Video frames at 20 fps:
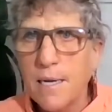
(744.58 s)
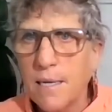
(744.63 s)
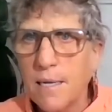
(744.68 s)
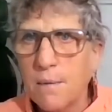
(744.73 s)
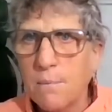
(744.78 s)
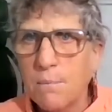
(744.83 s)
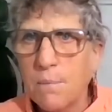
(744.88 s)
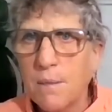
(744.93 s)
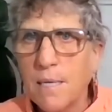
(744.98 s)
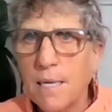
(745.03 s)

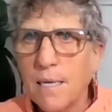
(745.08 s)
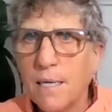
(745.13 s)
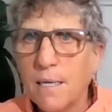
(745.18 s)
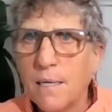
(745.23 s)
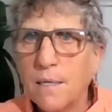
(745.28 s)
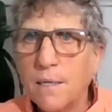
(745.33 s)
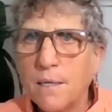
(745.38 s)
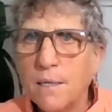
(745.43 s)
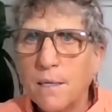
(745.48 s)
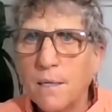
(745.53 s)
getting
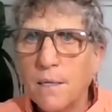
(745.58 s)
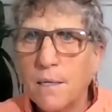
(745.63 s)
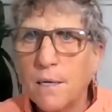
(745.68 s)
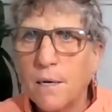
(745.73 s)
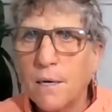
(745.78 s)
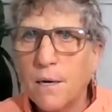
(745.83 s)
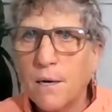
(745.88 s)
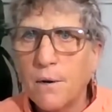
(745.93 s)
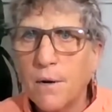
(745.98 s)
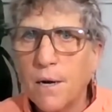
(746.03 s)
planted in
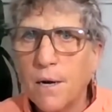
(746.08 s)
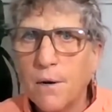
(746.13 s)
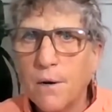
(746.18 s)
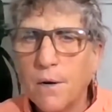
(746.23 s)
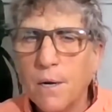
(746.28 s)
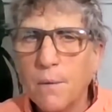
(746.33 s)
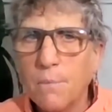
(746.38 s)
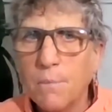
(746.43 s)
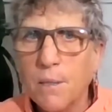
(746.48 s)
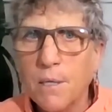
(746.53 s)
our
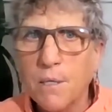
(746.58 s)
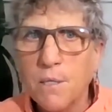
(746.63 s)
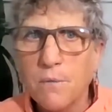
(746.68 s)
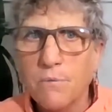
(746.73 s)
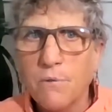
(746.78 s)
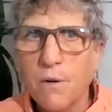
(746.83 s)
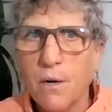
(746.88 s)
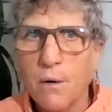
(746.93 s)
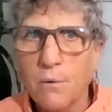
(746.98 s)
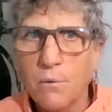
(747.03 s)
area because
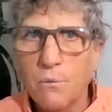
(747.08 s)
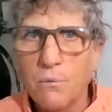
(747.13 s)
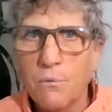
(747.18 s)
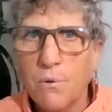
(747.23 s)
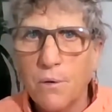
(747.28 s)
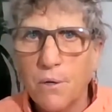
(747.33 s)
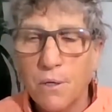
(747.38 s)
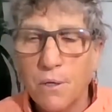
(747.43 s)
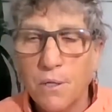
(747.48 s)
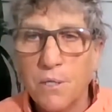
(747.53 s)
of our
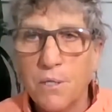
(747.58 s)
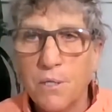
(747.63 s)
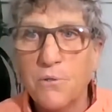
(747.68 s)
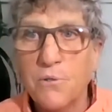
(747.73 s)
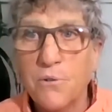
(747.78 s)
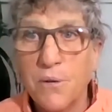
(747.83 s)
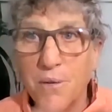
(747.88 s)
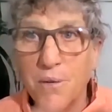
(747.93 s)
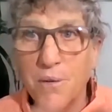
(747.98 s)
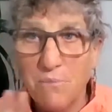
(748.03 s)

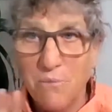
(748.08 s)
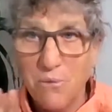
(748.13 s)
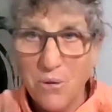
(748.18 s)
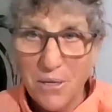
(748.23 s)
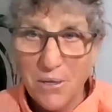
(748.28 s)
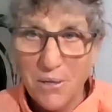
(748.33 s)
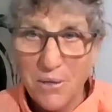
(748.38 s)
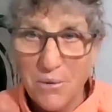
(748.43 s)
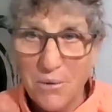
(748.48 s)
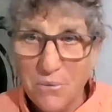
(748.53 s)
extreme
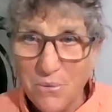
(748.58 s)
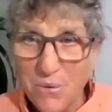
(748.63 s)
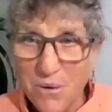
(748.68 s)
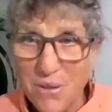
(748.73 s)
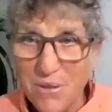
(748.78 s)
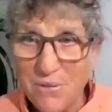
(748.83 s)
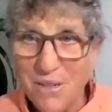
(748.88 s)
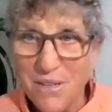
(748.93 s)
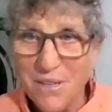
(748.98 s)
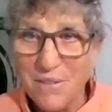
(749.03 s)
weird
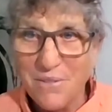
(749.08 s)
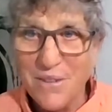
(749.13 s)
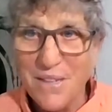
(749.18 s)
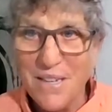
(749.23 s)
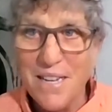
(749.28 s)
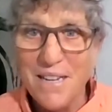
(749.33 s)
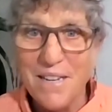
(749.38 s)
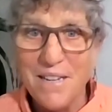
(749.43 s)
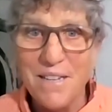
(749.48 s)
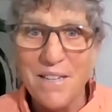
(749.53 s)
weathering we
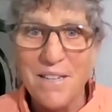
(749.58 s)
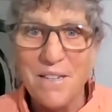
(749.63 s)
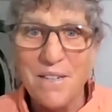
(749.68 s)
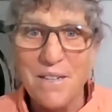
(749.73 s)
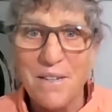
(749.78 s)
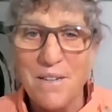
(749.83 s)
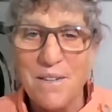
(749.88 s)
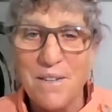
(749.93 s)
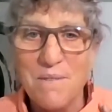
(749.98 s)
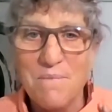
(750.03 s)
had
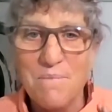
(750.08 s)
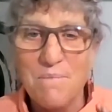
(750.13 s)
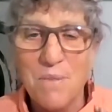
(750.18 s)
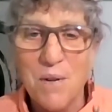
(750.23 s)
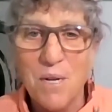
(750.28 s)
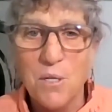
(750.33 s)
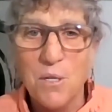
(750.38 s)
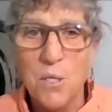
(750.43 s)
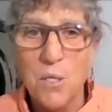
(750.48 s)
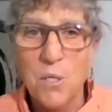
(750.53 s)
in
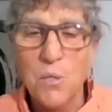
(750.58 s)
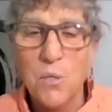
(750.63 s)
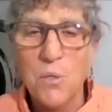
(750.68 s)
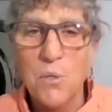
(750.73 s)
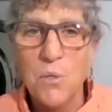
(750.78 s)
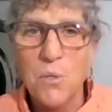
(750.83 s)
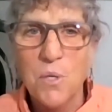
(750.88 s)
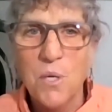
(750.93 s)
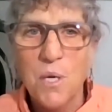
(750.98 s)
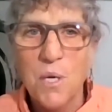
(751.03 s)
May and
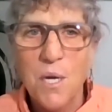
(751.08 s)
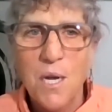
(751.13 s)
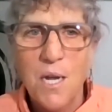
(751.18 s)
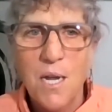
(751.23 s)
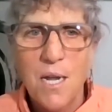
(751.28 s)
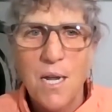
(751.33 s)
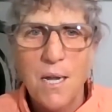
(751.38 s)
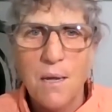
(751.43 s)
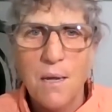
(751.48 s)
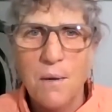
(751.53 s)
June.
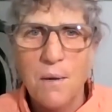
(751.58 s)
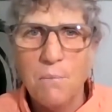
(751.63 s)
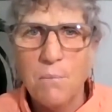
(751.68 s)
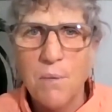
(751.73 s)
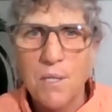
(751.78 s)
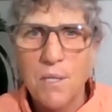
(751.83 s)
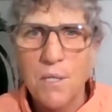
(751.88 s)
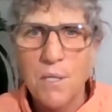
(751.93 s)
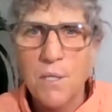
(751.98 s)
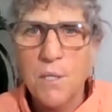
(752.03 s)

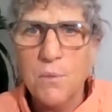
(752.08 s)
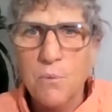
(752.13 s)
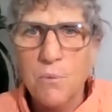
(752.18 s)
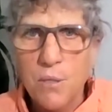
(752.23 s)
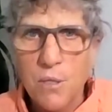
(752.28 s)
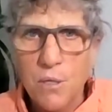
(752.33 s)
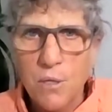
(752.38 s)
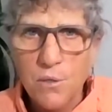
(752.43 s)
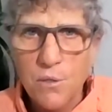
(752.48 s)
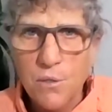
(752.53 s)
But this is
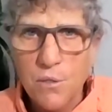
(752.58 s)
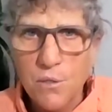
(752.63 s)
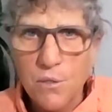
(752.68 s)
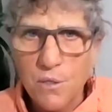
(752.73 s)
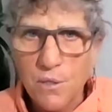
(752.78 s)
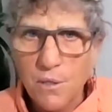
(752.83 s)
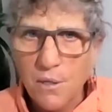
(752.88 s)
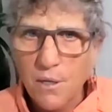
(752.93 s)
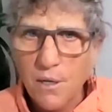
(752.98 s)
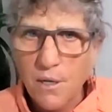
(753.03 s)
what hers is
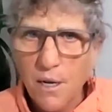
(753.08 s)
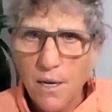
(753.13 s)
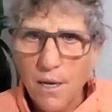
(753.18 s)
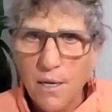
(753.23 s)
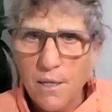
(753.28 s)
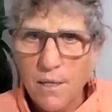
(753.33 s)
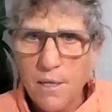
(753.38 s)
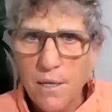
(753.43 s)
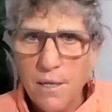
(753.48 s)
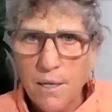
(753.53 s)
looking
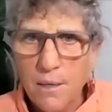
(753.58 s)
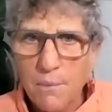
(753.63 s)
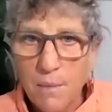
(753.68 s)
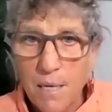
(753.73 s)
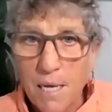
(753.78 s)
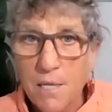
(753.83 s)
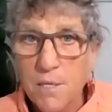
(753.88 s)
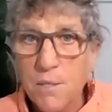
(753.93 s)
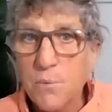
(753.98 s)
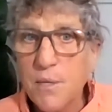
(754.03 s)
like
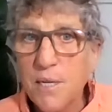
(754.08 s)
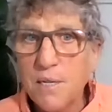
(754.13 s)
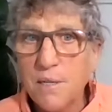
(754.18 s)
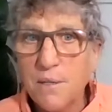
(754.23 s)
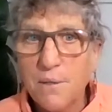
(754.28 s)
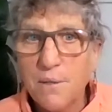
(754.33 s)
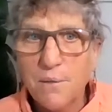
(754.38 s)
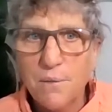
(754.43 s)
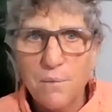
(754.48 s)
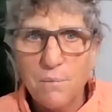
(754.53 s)
last week.
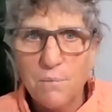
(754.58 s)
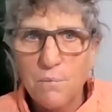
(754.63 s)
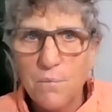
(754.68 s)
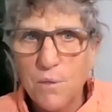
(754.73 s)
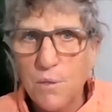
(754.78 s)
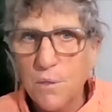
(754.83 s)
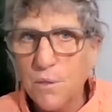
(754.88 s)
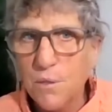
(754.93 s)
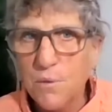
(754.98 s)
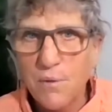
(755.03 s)

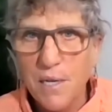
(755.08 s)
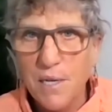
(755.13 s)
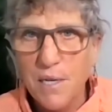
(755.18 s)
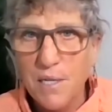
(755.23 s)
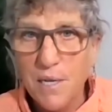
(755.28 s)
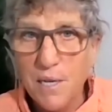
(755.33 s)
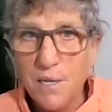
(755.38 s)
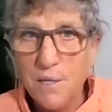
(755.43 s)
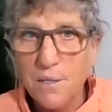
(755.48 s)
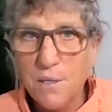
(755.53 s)
Just
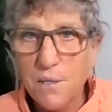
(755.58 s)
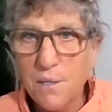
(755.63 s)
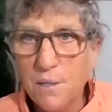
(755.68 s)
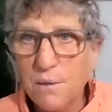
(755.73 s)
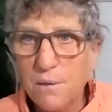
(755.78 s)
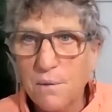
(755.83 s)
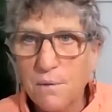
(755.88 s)
fantastic. Look at that